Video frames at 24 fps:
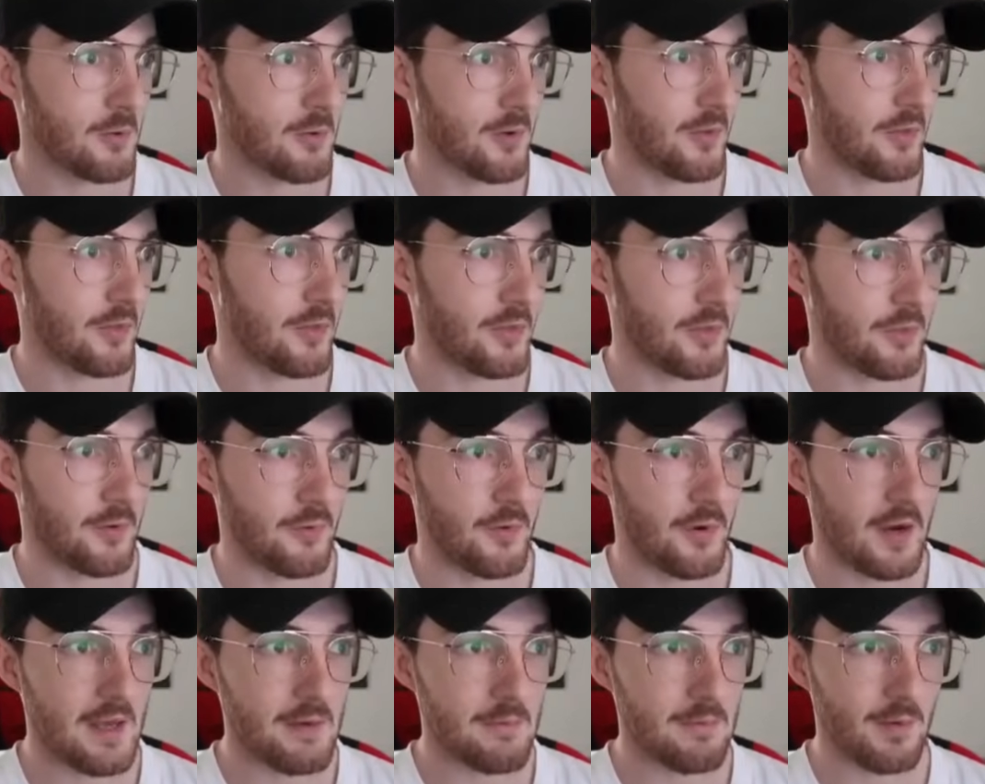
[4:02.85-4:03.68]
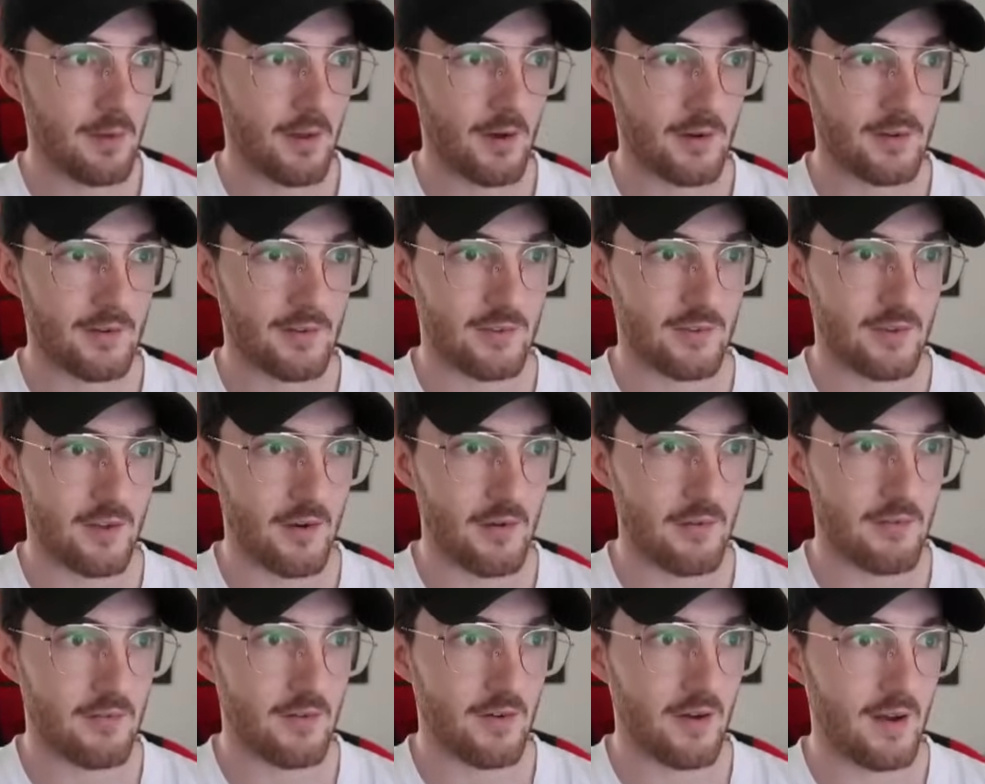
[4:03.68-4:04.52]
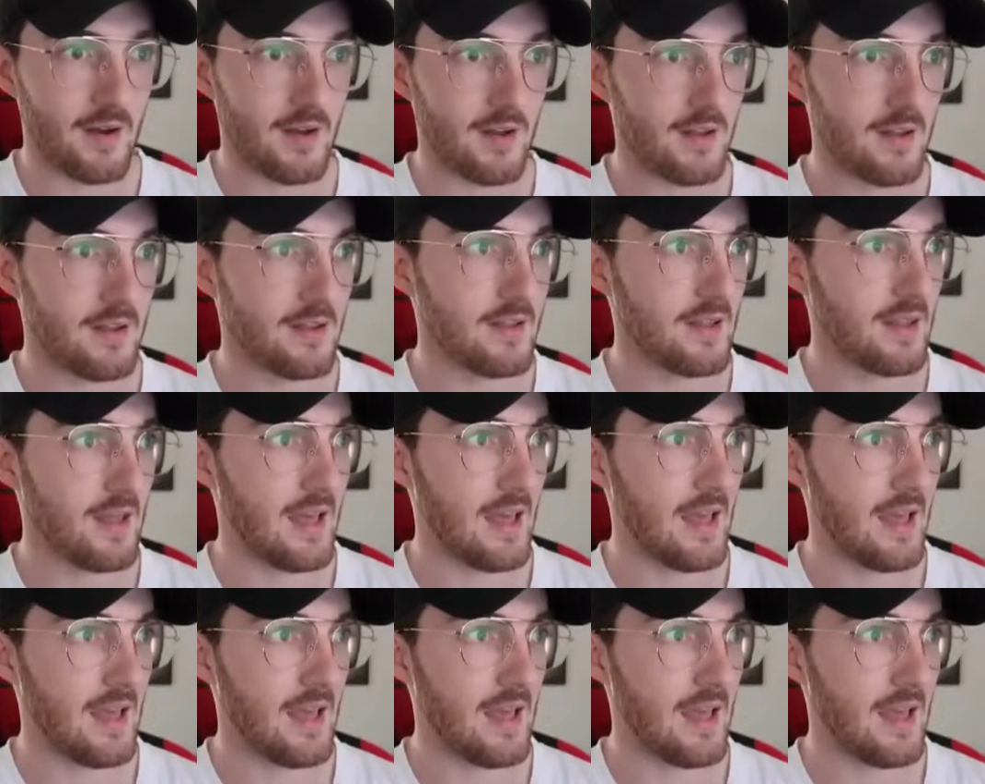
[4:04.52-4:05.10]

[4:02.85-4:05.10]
We're on three blocks so far,